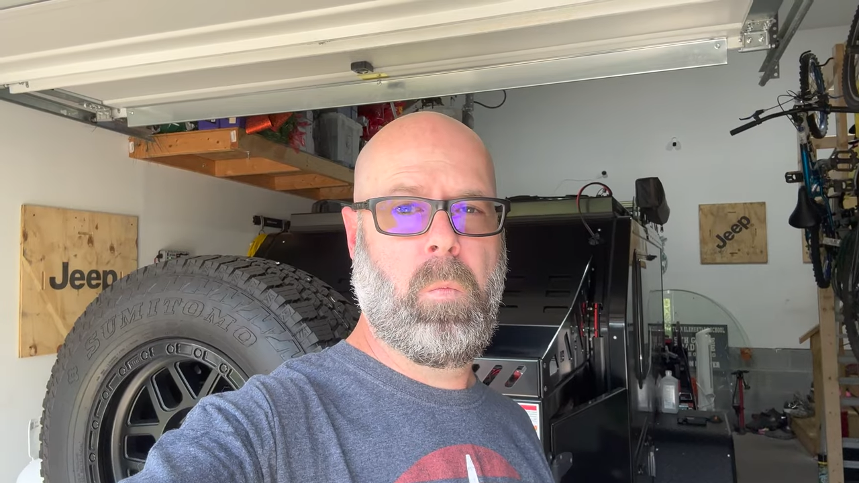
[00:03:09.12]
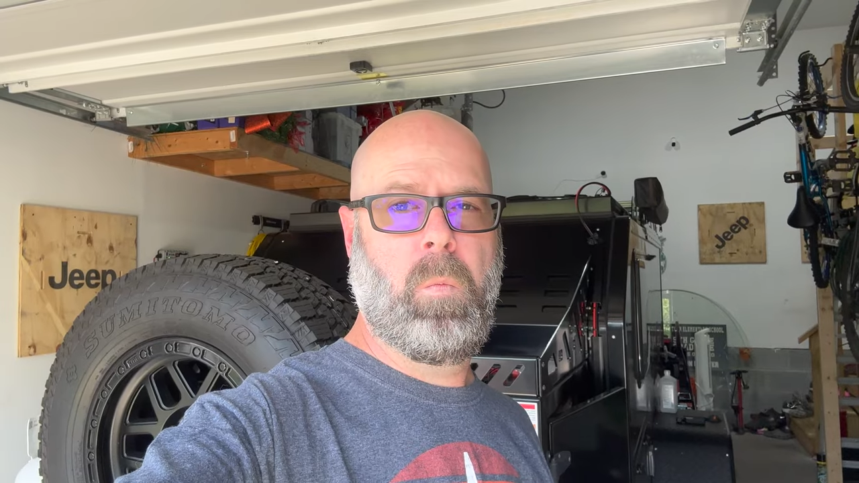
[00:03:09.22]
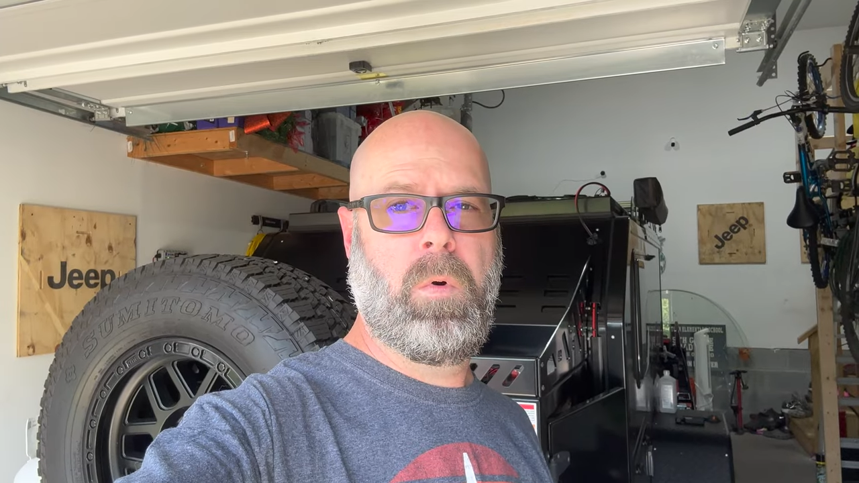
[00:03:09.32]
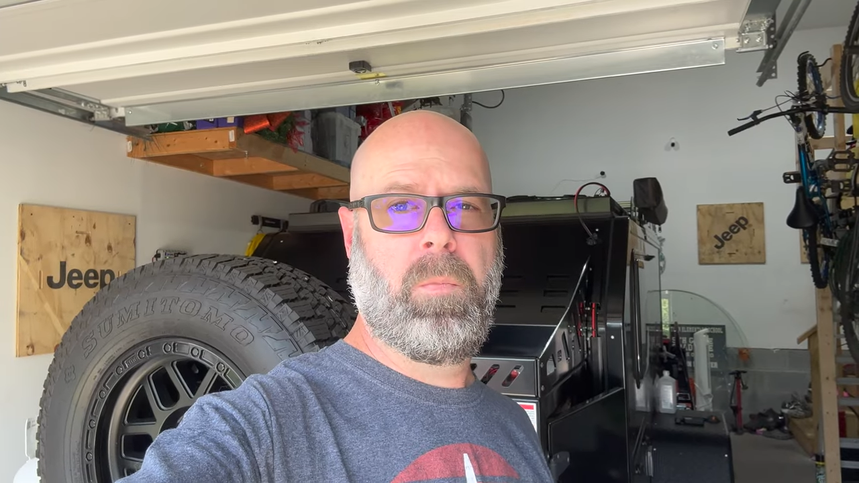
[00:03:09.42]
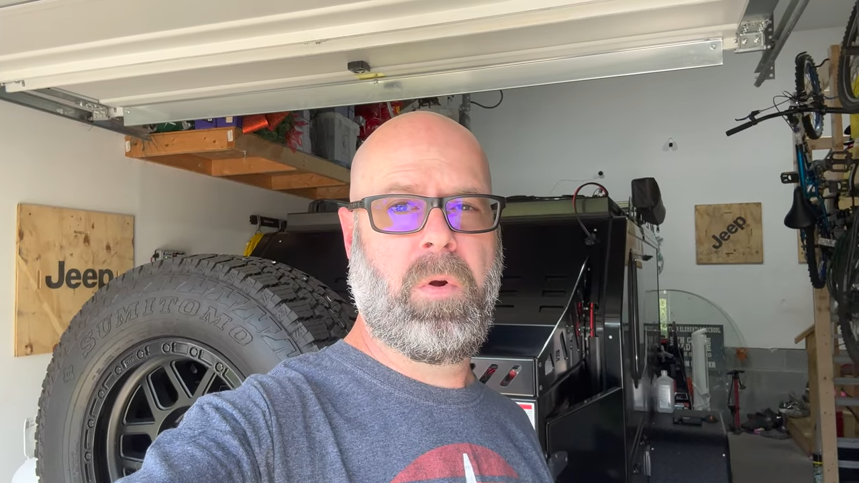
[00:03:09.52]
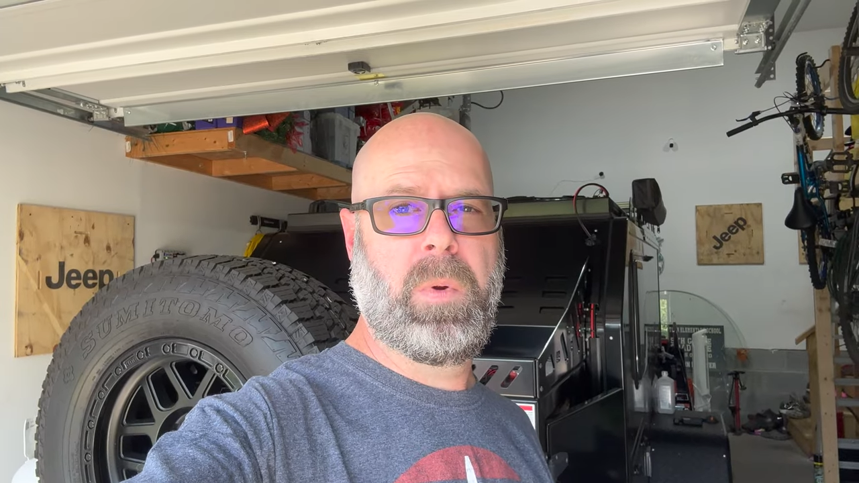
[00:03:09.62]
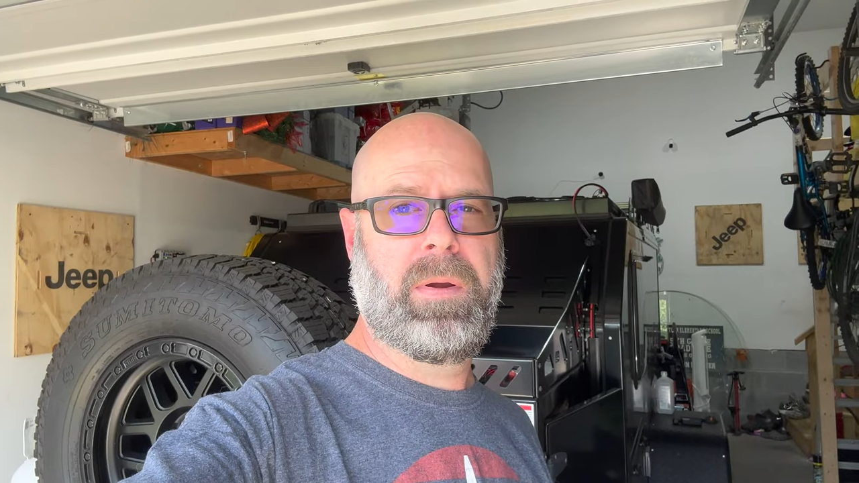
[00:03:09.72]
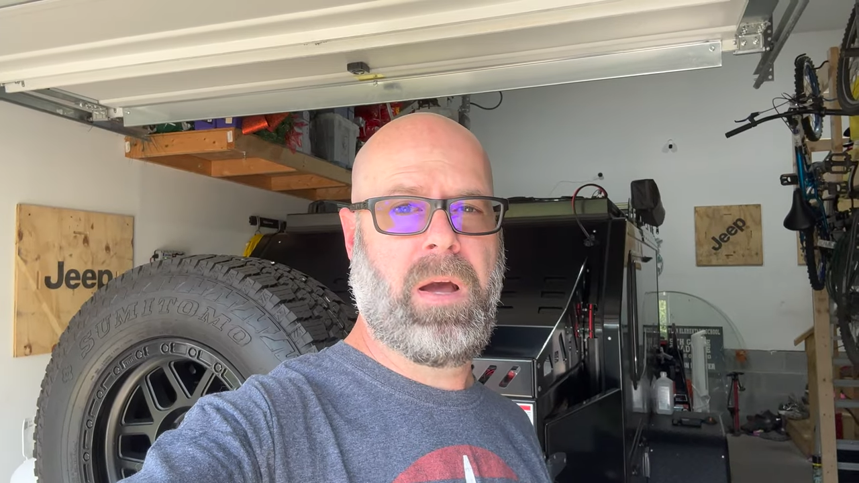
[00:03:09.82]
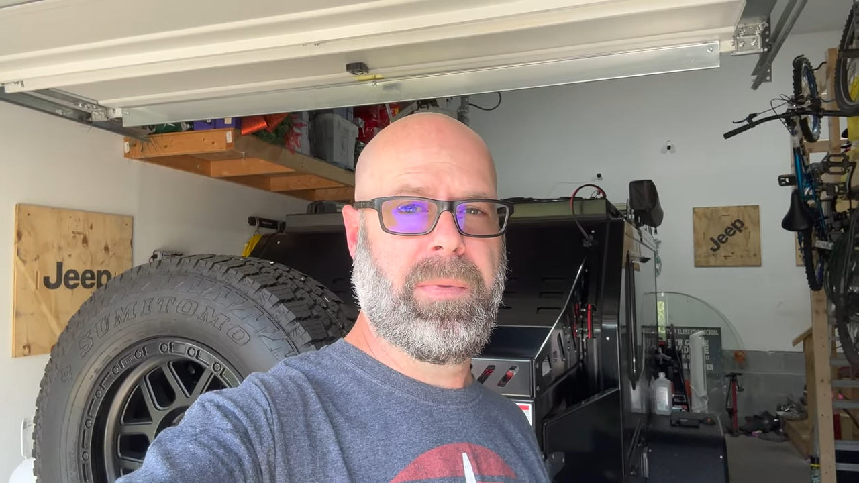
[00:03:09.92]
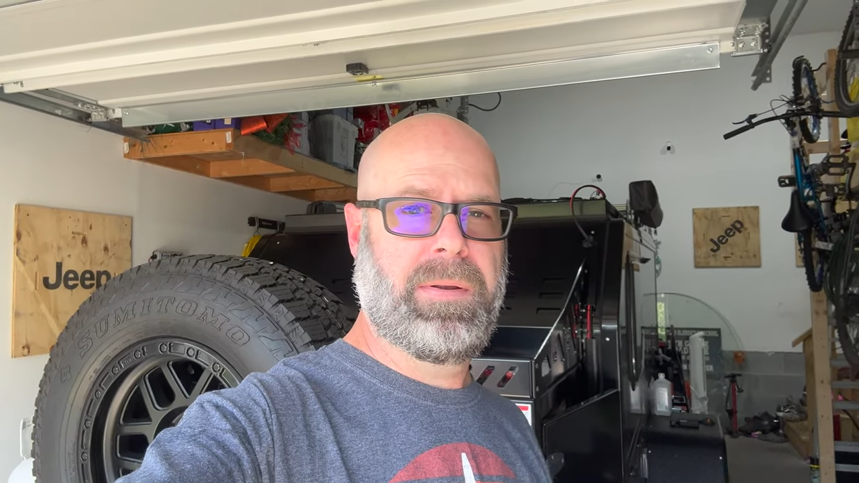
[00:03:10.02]
One more
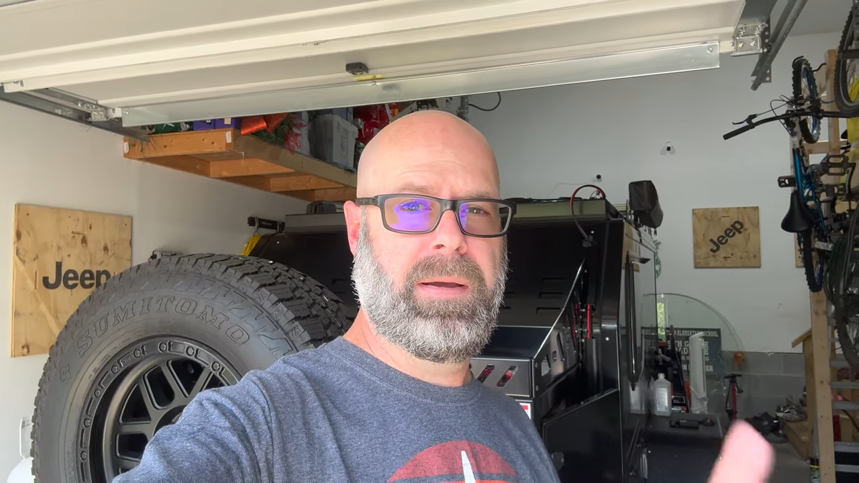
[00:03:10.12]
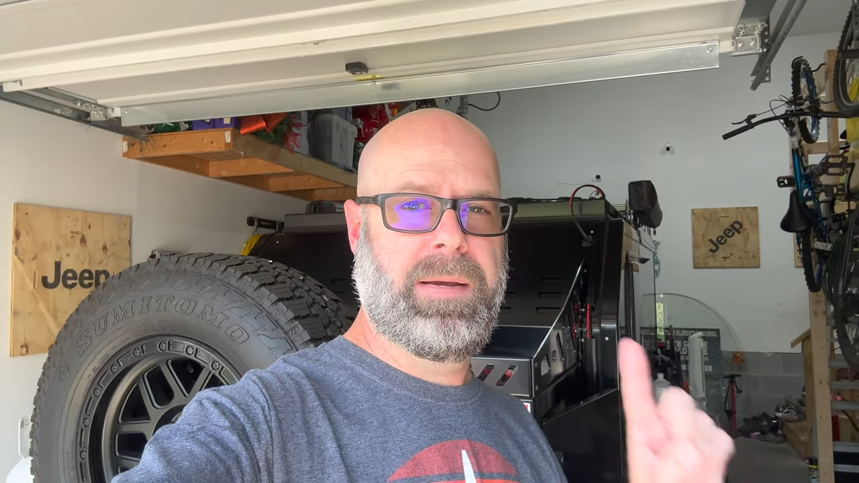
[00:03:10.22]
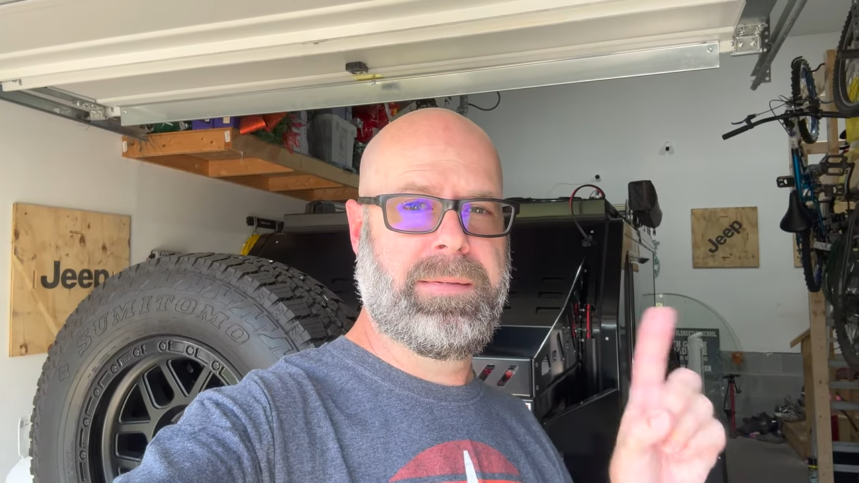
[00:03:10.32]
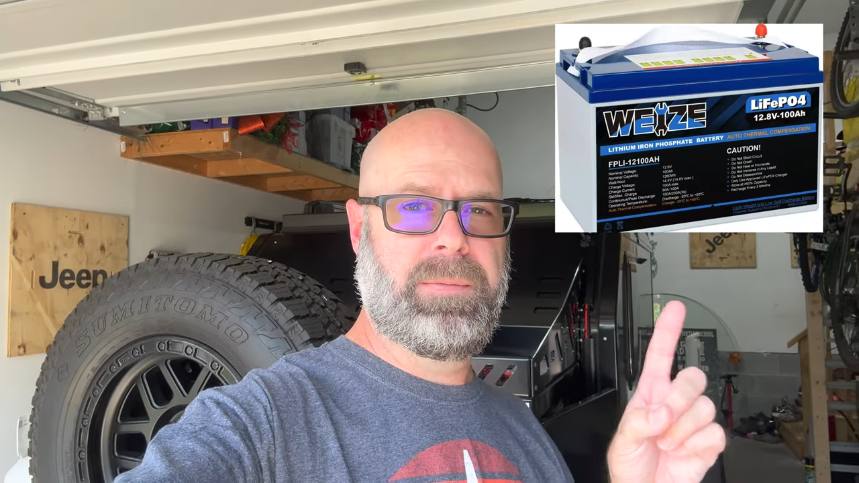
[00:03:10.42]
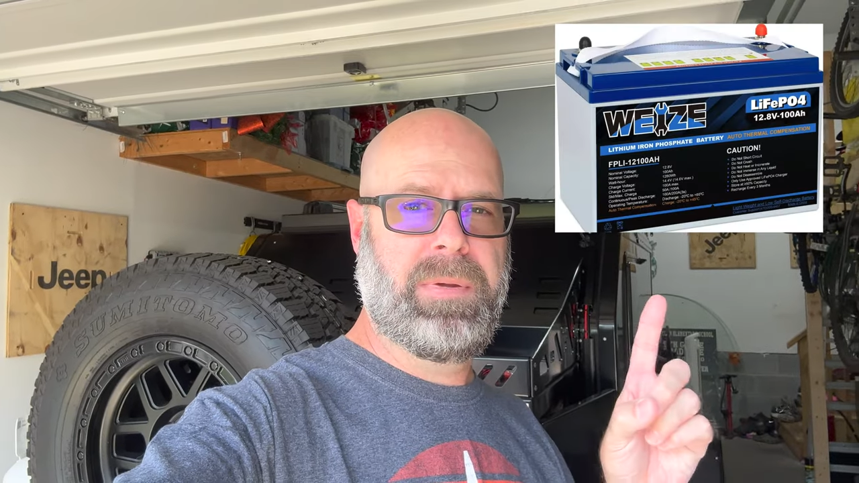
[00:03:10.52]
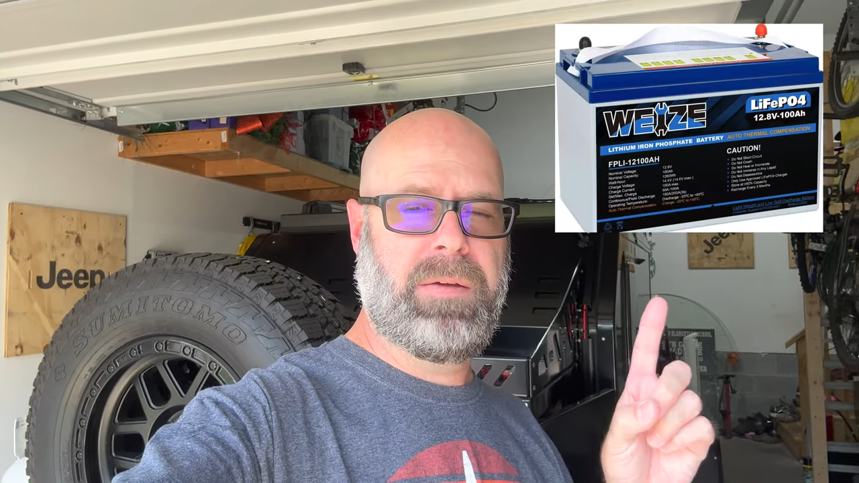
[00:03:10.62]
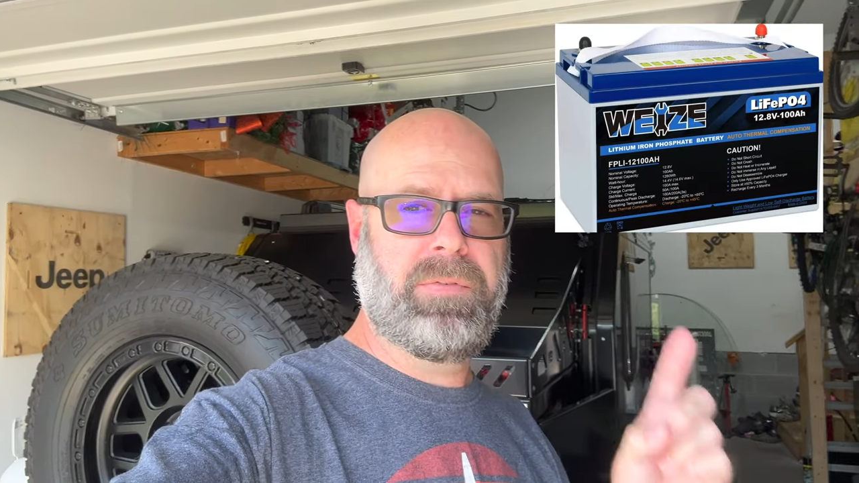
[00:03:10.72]
quick comment. I did pay